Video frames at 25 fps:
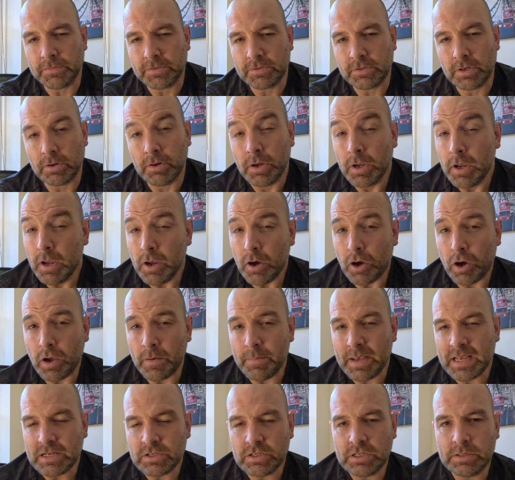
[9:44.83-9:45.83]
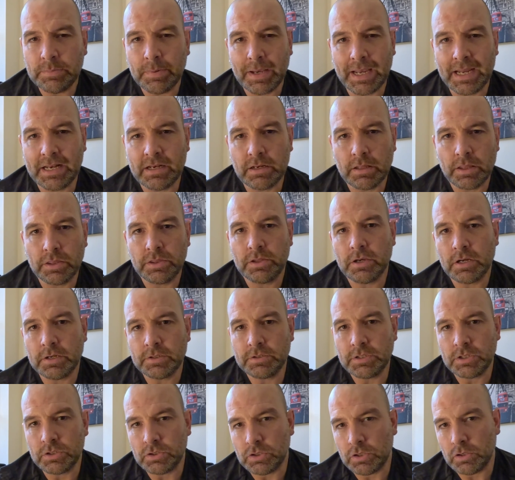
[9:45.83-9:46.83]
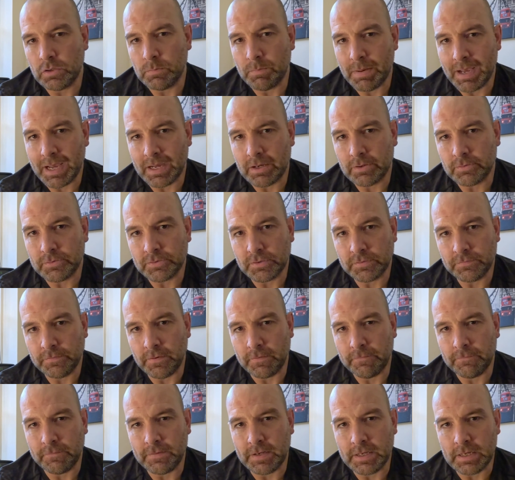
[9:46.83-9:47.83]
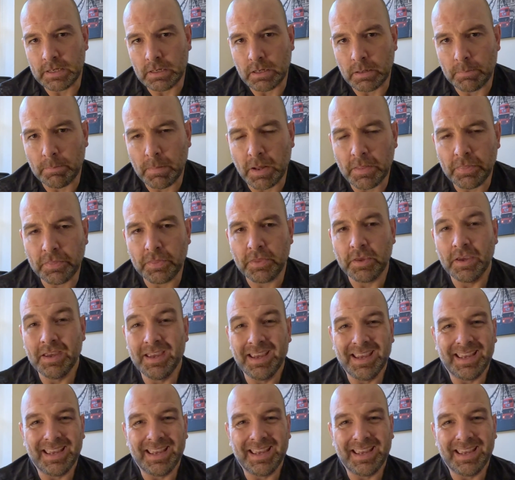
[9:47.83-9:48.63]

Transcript: So I'm actually paying £32.50 a month.